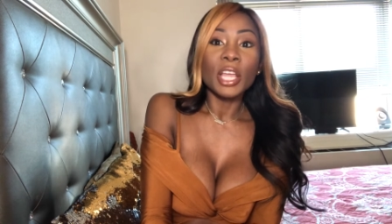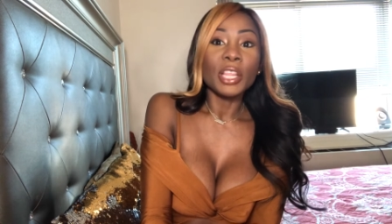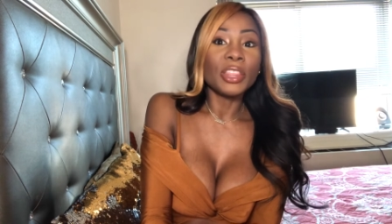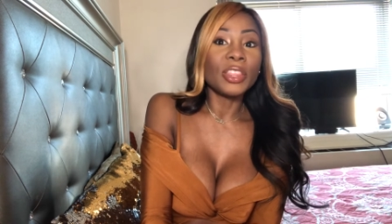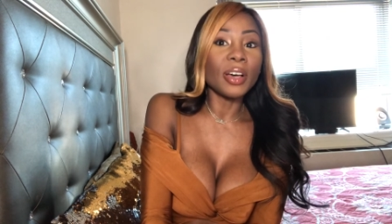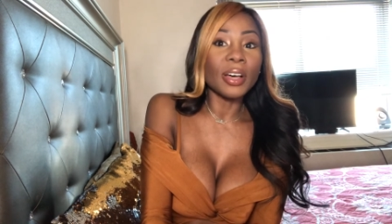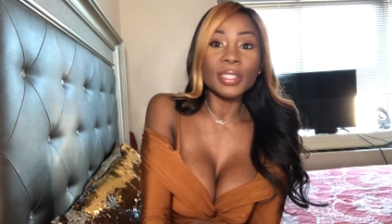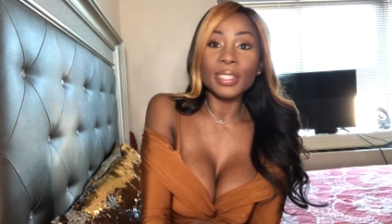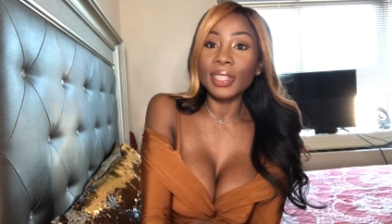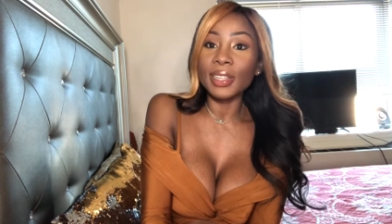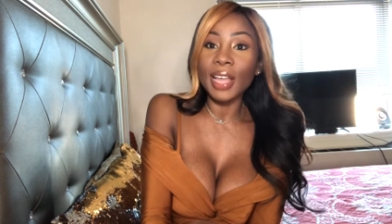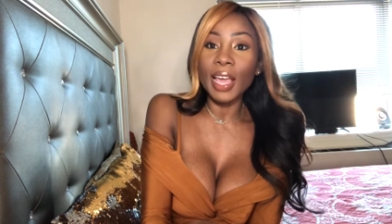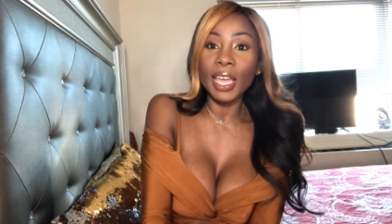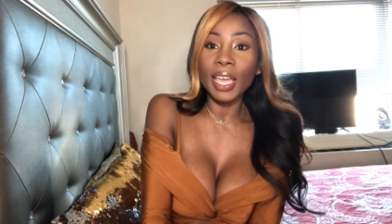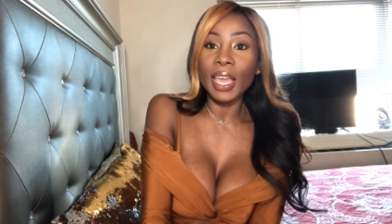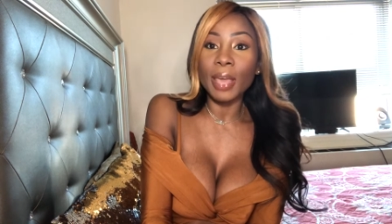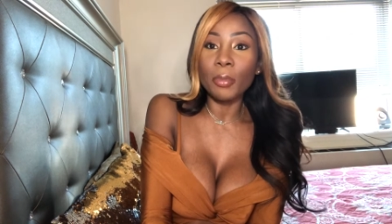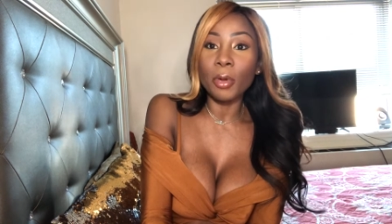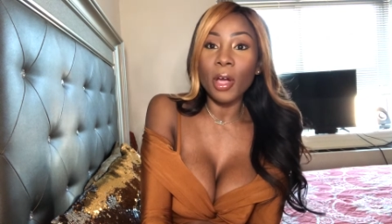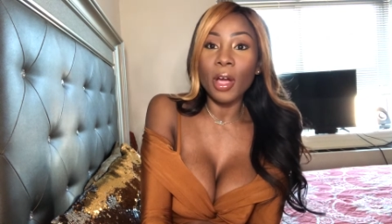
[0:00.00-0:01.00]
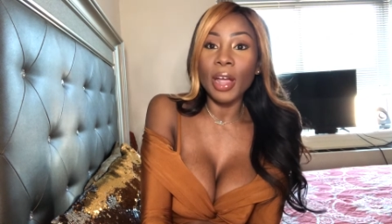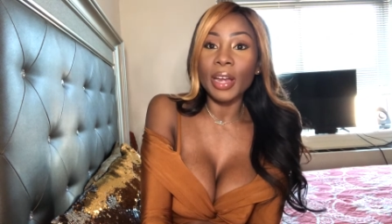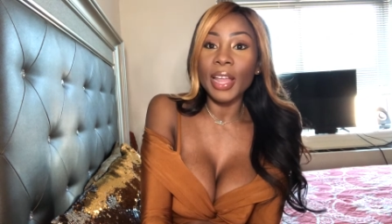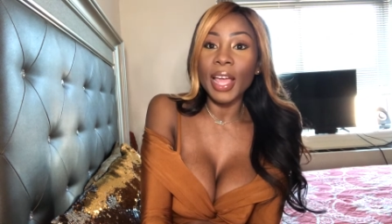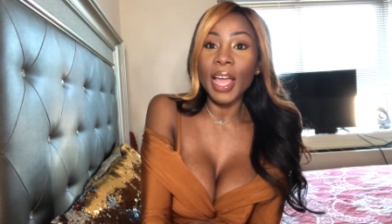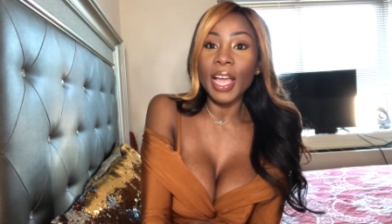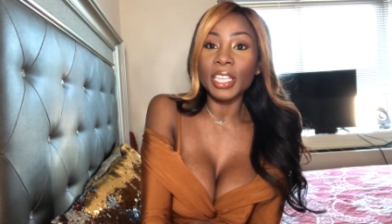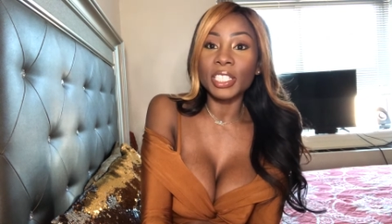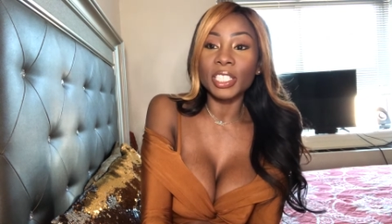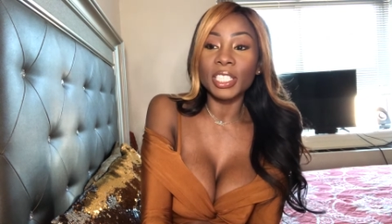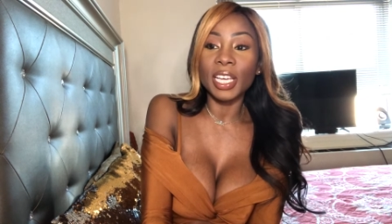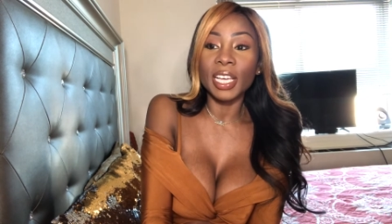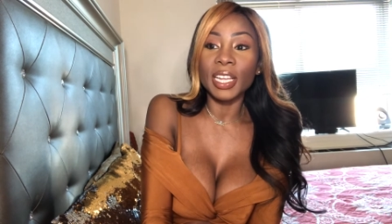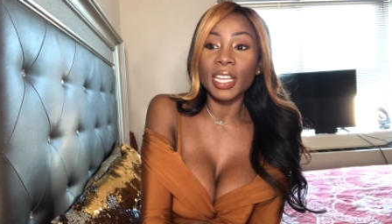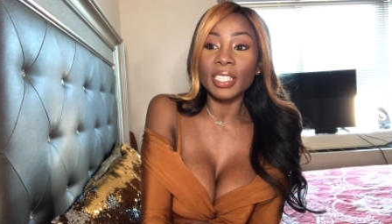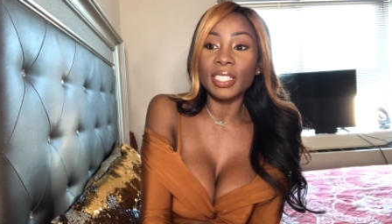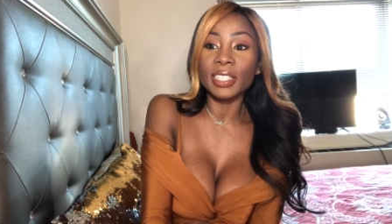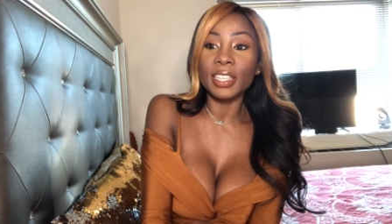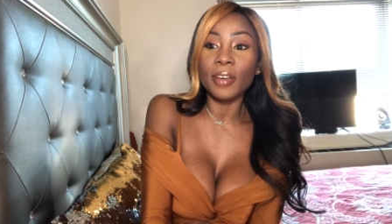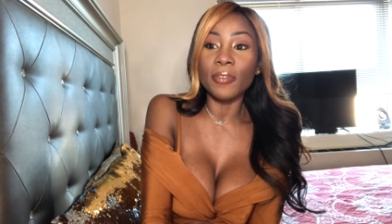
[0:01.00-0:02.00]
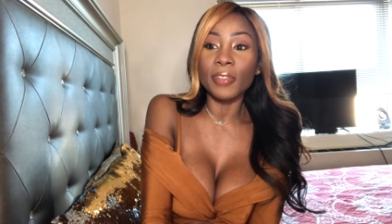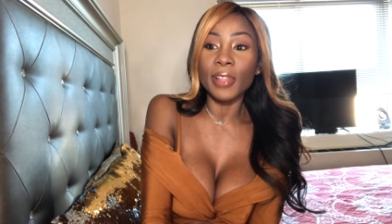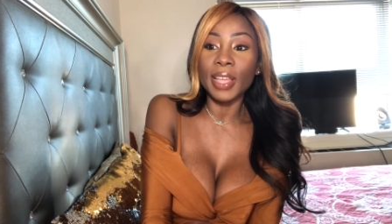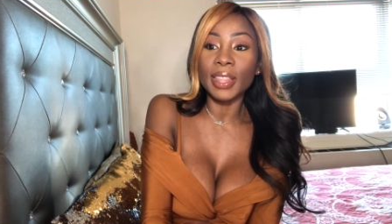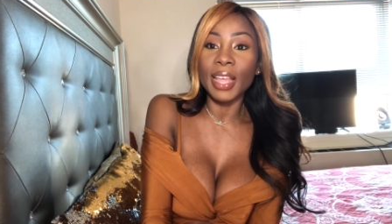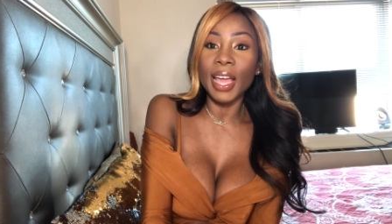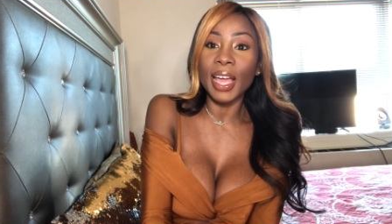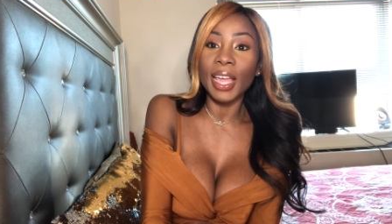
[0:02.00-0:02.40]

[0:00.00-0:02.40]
doesn't like Kim Kardashian and stuff like that.